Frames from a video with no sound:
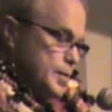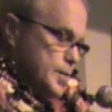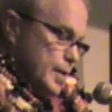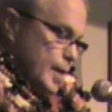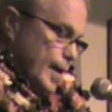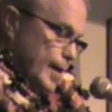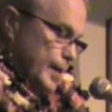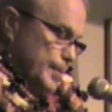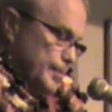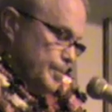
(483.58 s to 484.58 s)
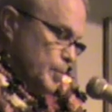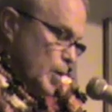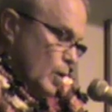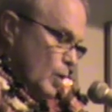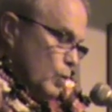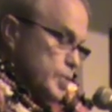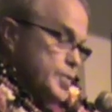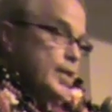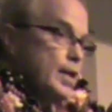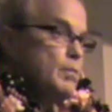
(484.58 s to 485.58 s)
Today will
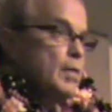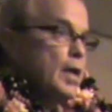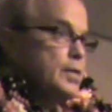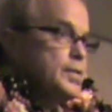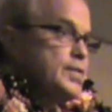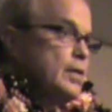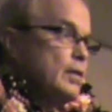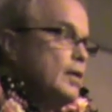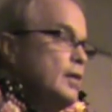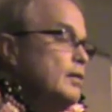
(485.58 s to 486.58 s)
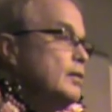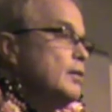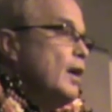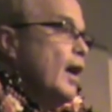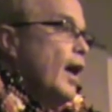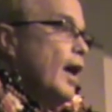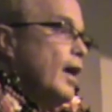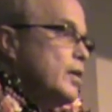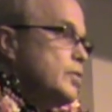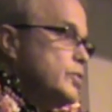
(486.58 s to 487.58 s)
seem as silly
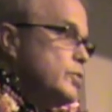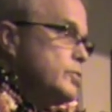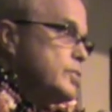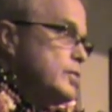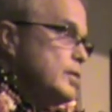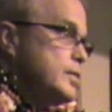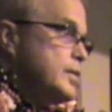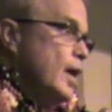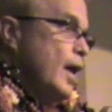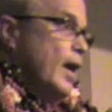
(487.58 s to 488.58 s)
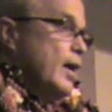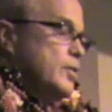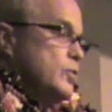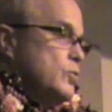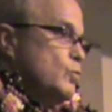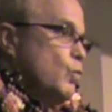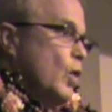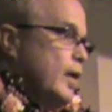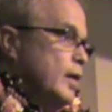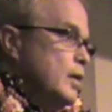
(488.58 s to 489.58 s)
and as useless as those
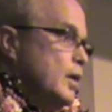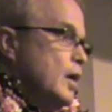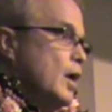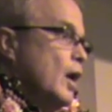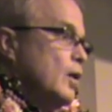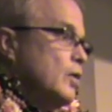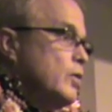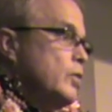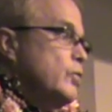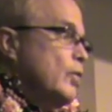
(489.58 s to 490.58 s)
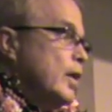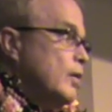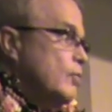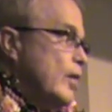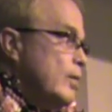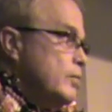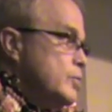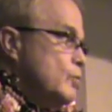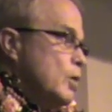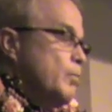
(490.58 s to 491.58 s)
white and colored drinking fountains
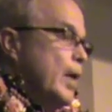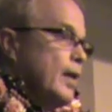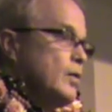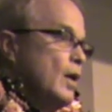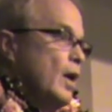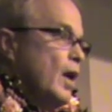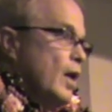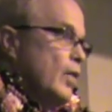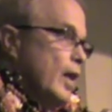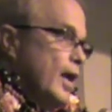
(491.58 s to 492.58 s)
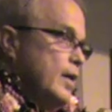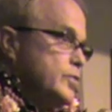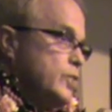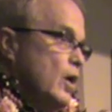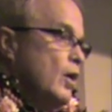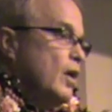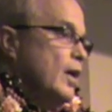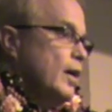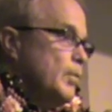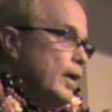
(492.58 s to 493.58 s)
were back that I saw
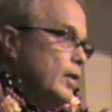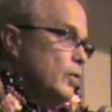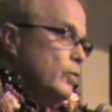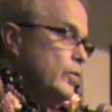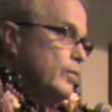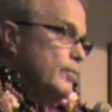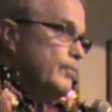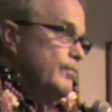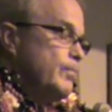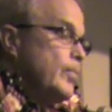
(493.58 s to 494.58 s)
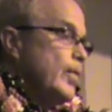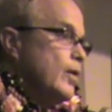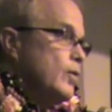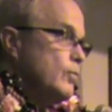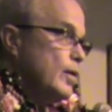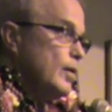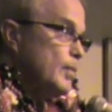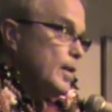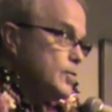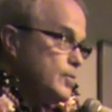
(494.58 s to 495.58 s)
in my youth. Thank you very
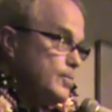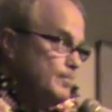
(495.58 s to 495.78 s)
much.